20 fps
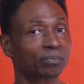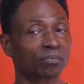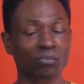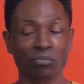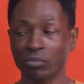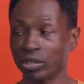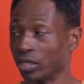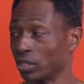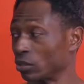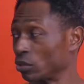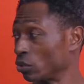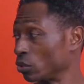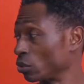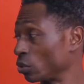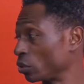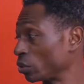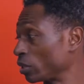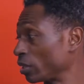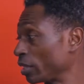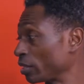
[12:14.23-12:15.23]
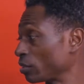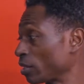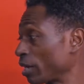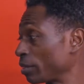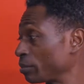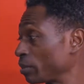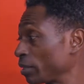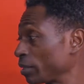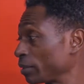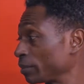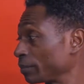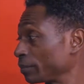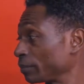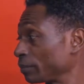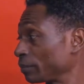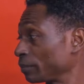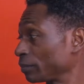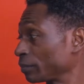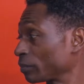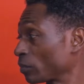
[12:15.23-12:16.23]
Pete, do you know the next object?
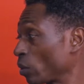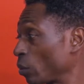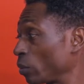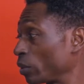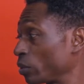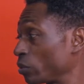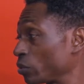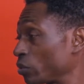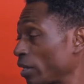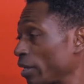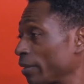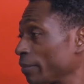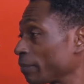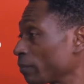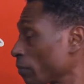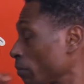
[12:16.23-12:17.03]
What do you say?